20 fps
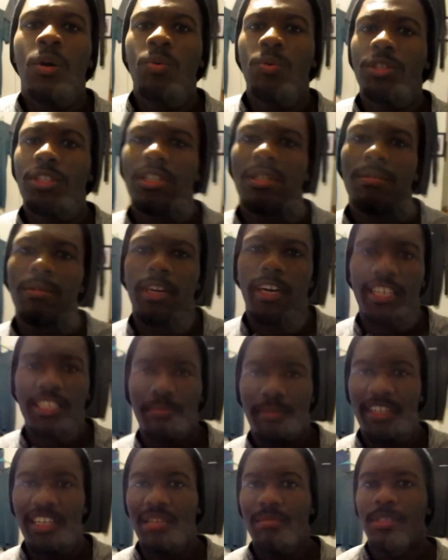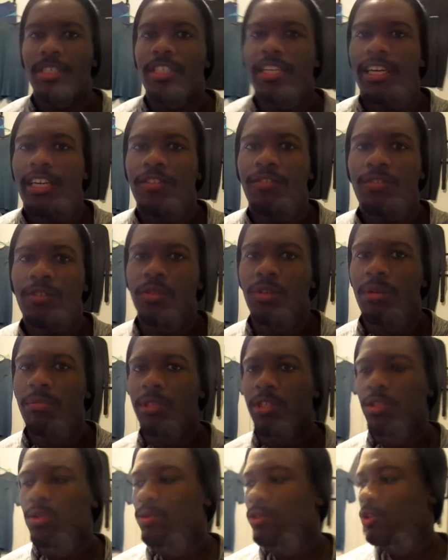What's up, guys? My name is Andrew. I'm
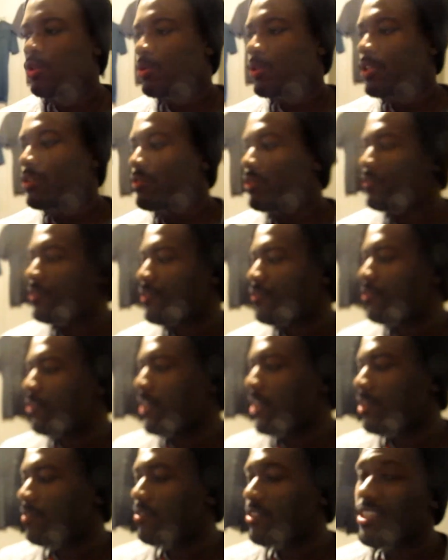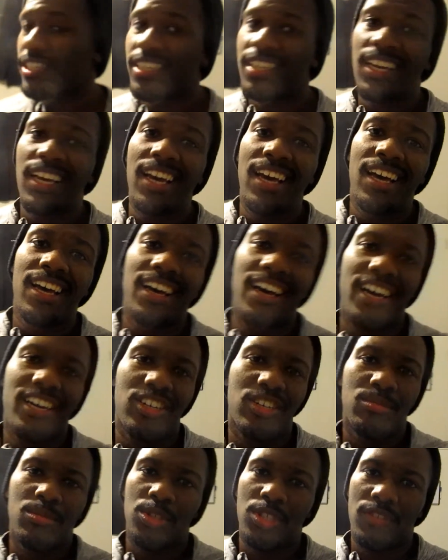going to do a quick review for Alphalete. I
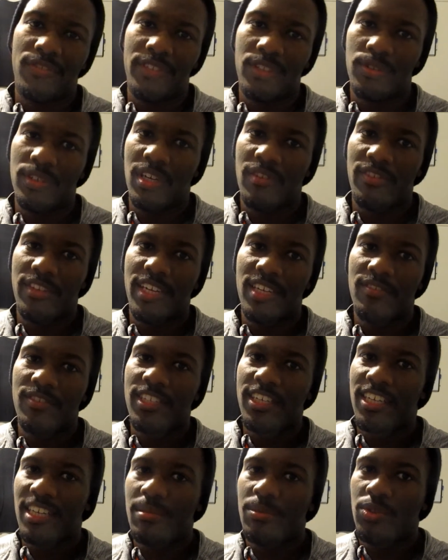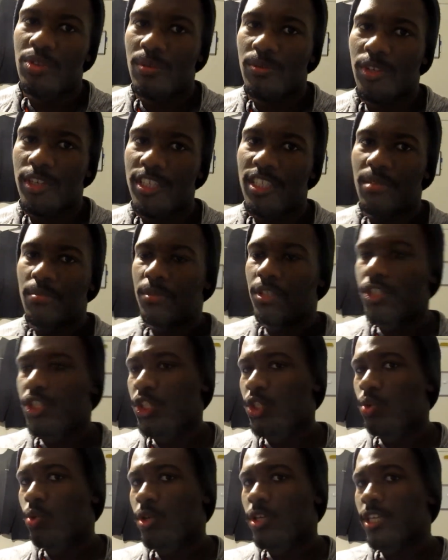know most of you don't have a lot of time, so I'm trying to keep this
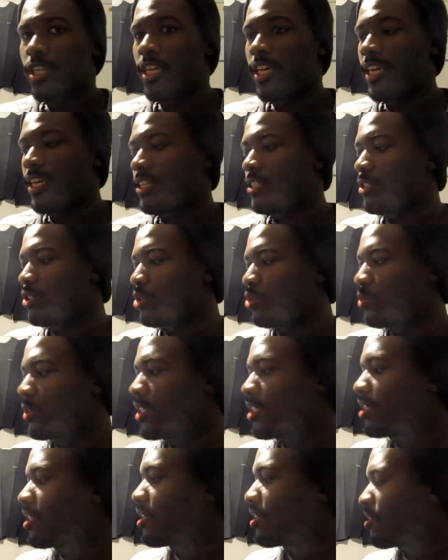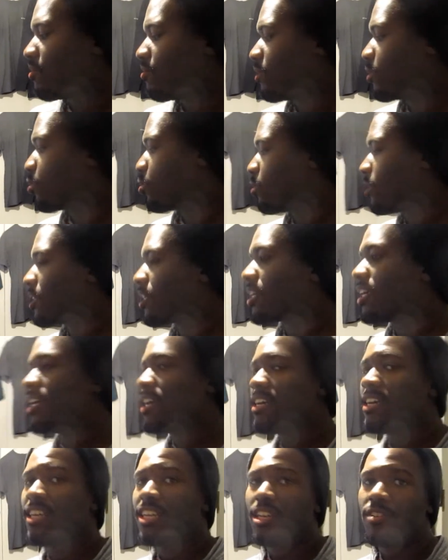short and sweet. Real quick,
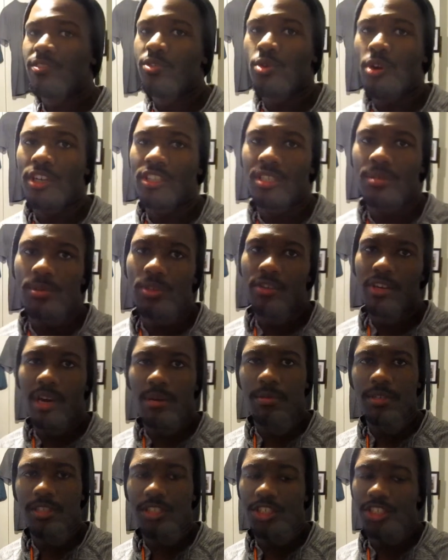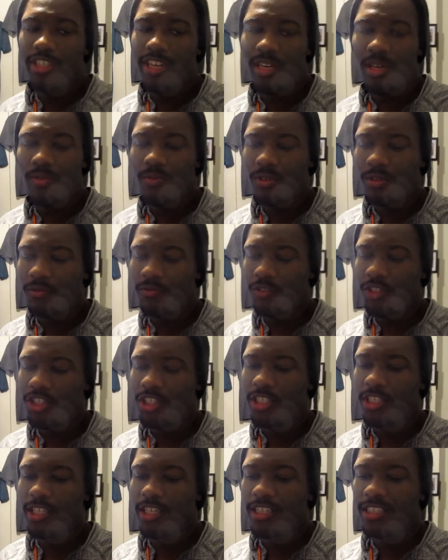if you are subscribed to this channel for
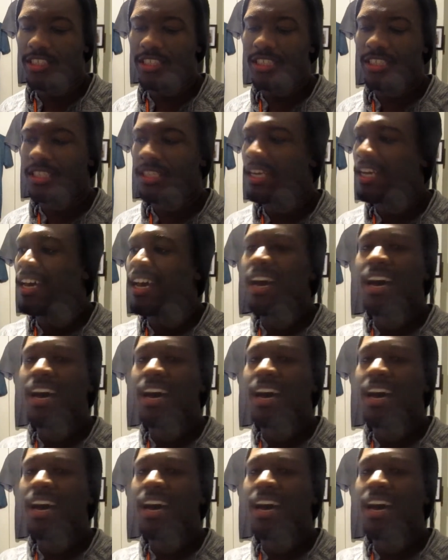fishing content,